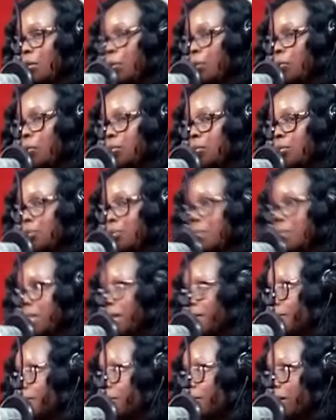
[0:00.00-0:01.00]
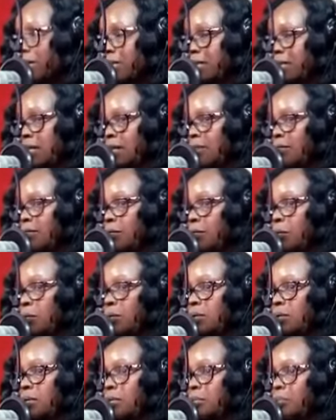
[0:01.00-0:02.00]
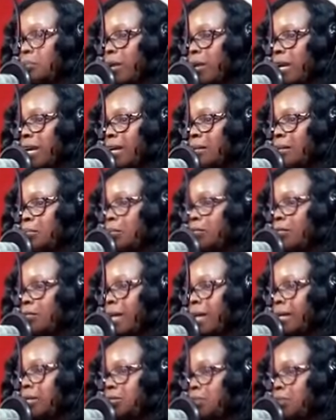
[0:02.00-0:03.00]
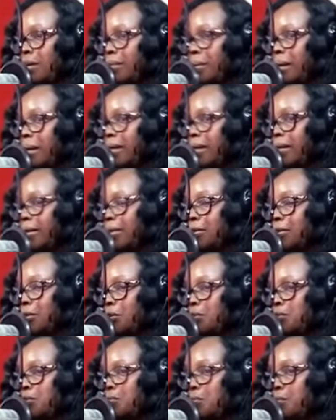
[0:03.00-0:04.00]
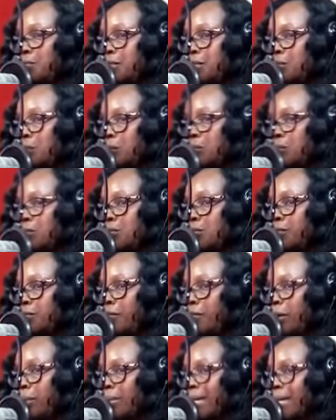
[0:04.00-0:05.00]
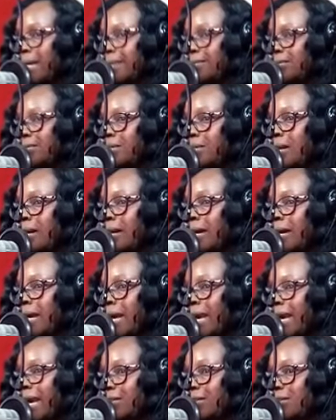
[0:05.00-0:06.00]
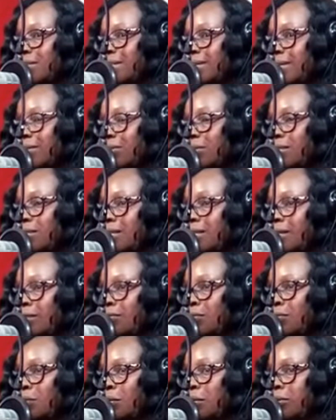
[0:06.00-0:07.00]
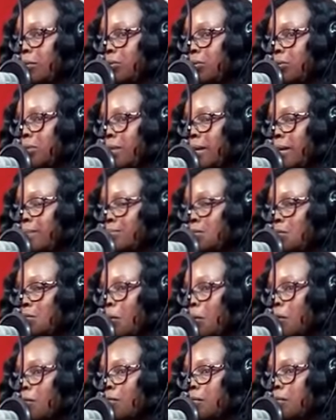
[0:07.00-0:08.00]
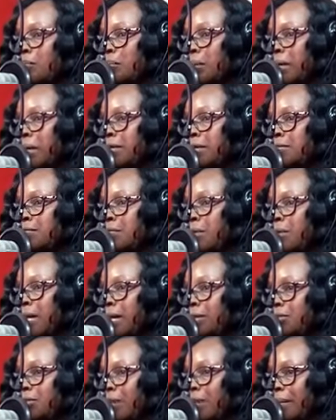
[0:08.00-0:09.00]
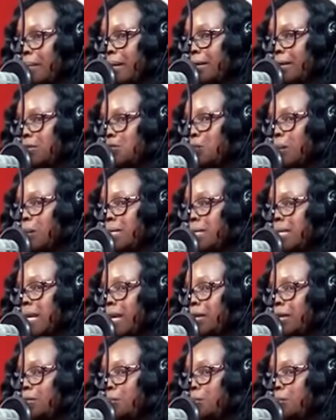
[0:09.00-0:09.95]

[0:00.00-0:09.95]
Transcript: all those canvassing for the breakup of Nigeria not to resort to violence. Instead, the governor urges them to offer prayers for Nigeria to attain